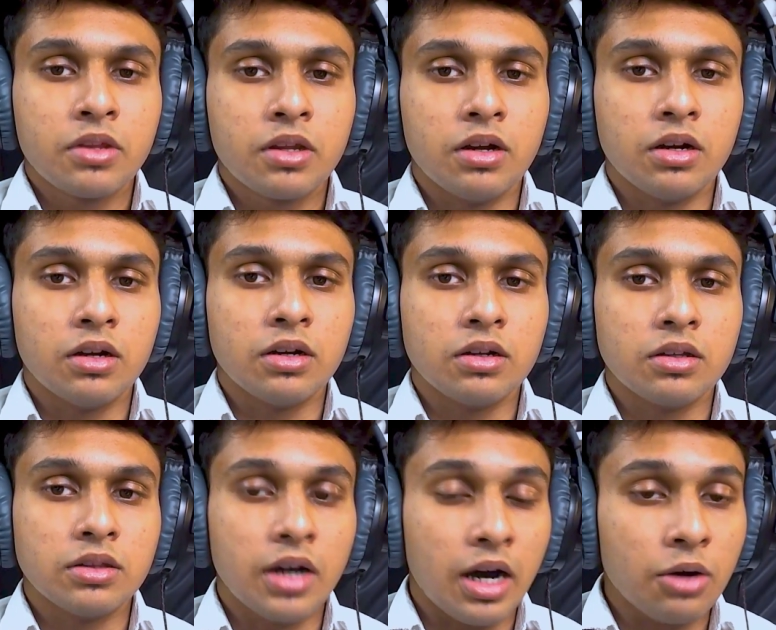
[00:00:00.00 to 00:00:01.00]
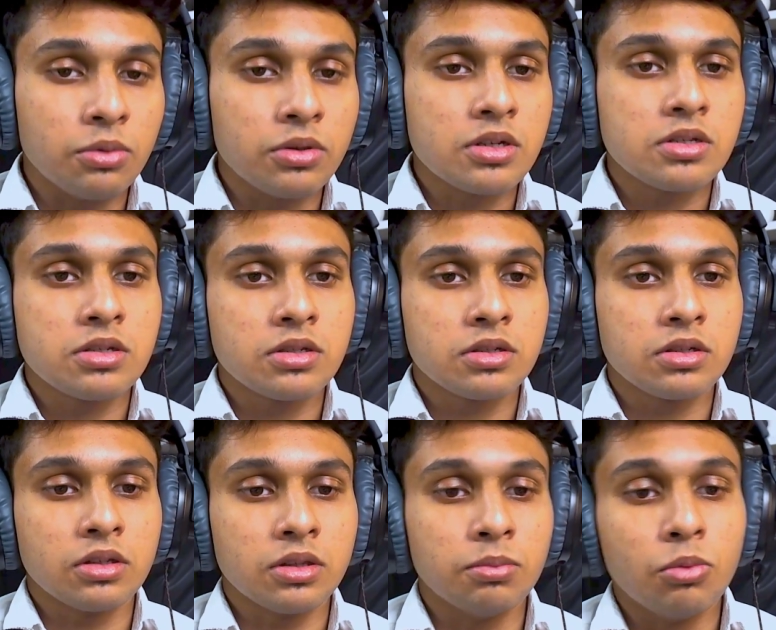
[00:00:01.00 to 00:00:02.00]

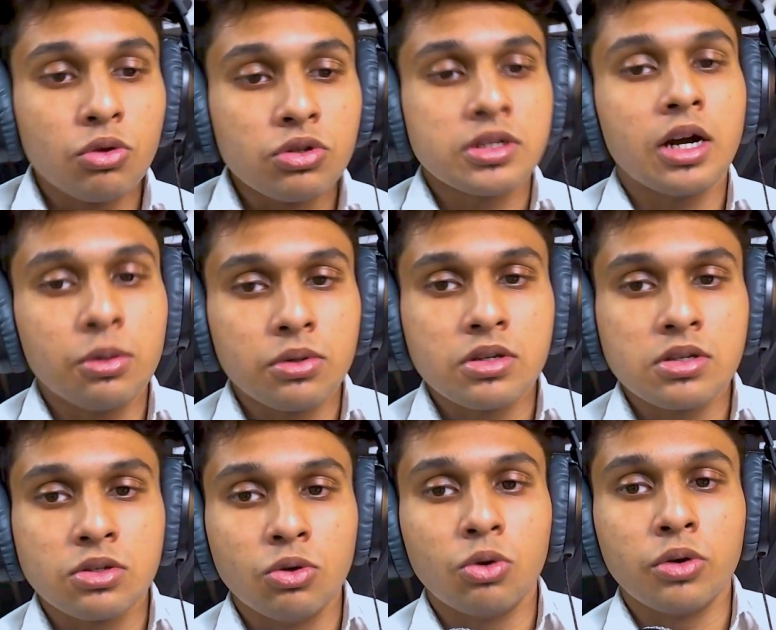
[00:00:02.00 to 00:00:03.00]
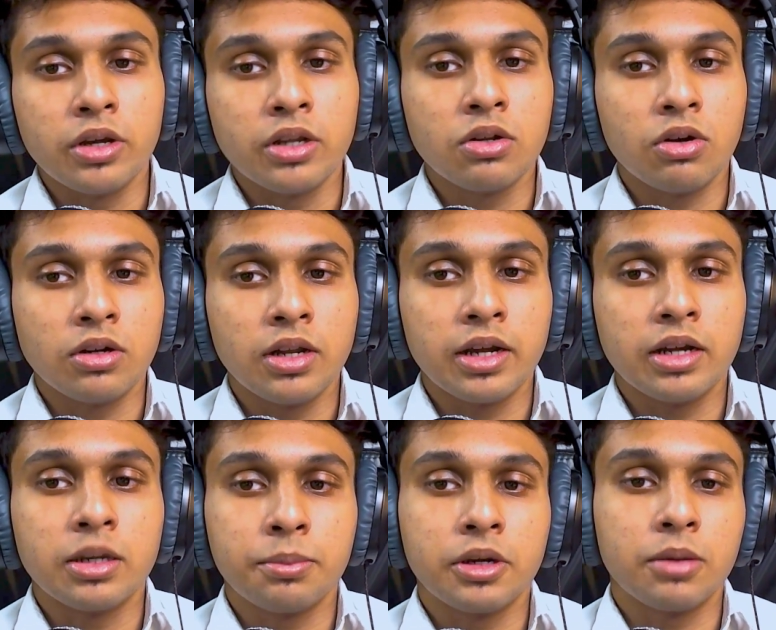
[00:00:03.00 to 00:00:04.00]
the most hours go in on like a
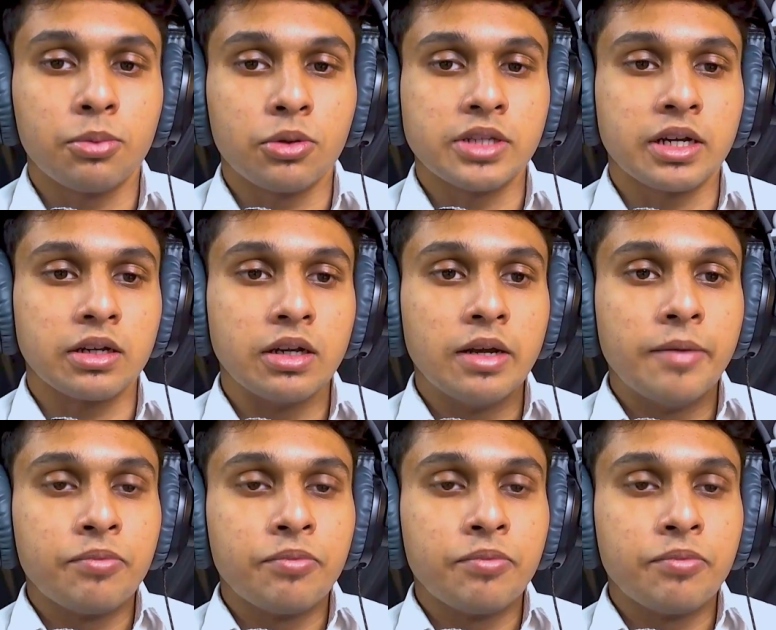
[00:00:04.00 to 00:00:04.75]
typical project?